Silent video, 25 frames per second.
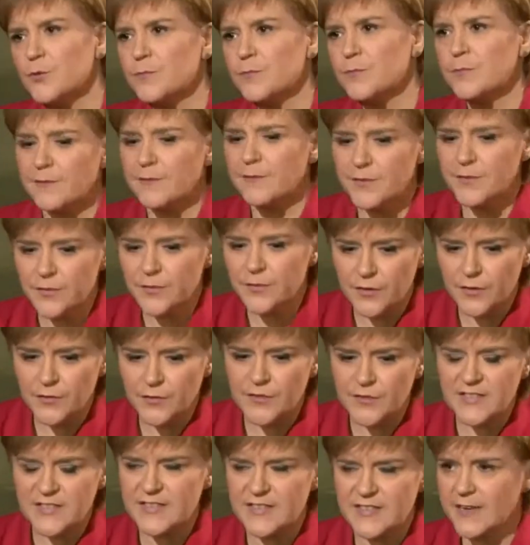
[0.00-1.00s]
But you would, given the
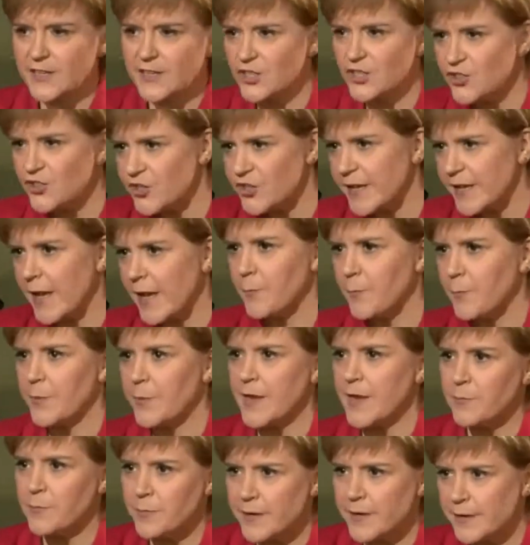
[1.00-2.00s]
statutory
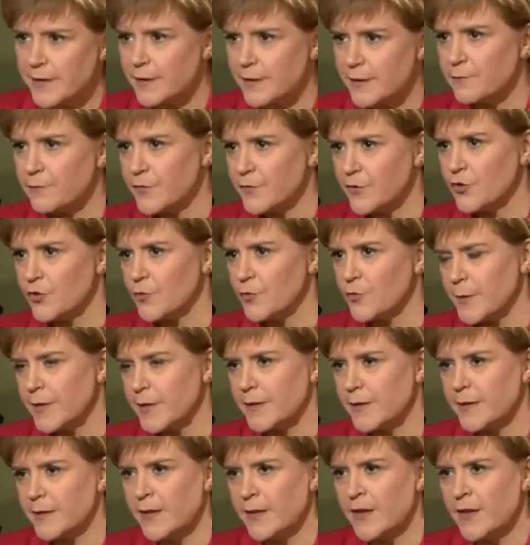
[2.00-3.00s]
campaign period for the
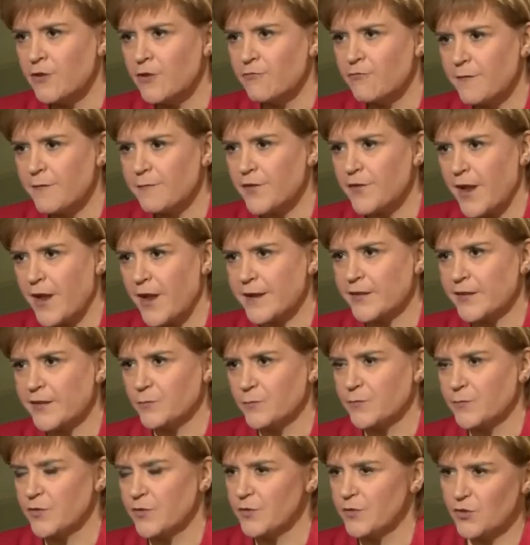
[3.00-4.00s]
European
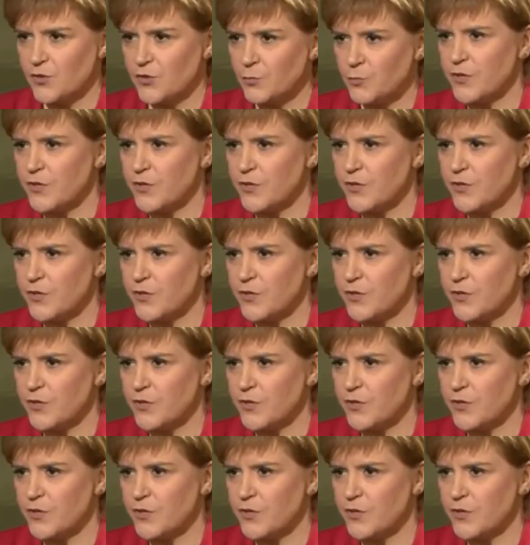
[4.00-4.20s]
referendum,